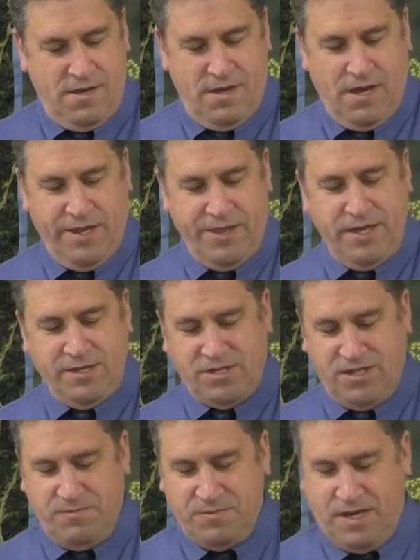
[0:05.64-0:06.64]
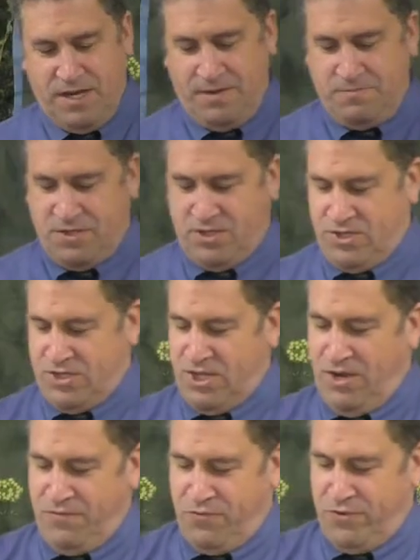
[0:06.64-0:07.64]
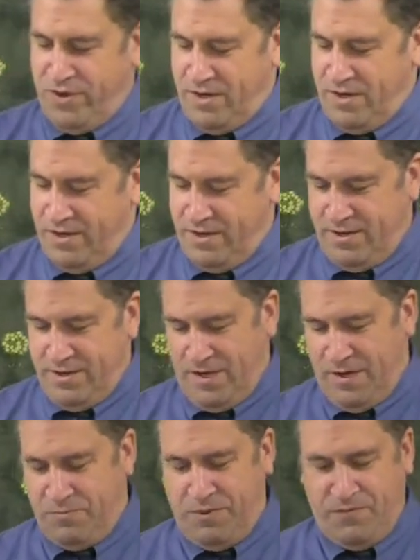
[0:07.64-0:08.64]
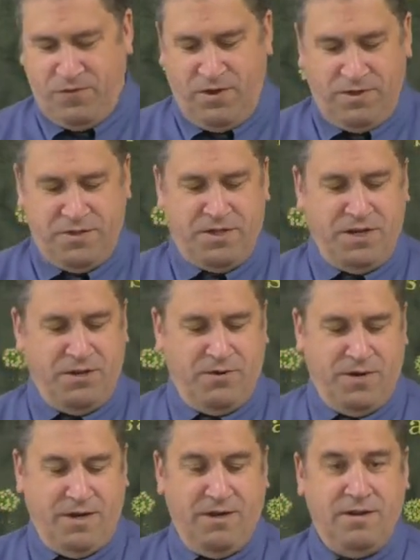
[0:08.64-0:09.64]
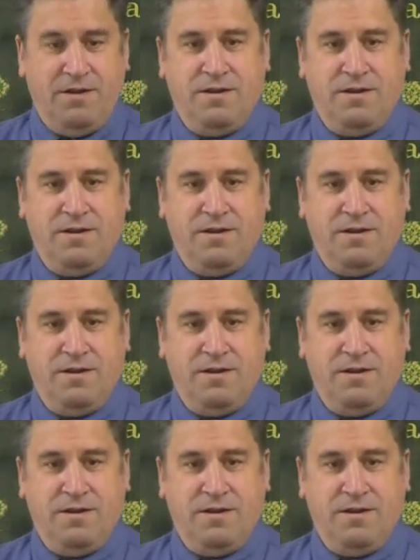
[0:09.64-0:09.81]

I think sometimes suffering can be voluntary.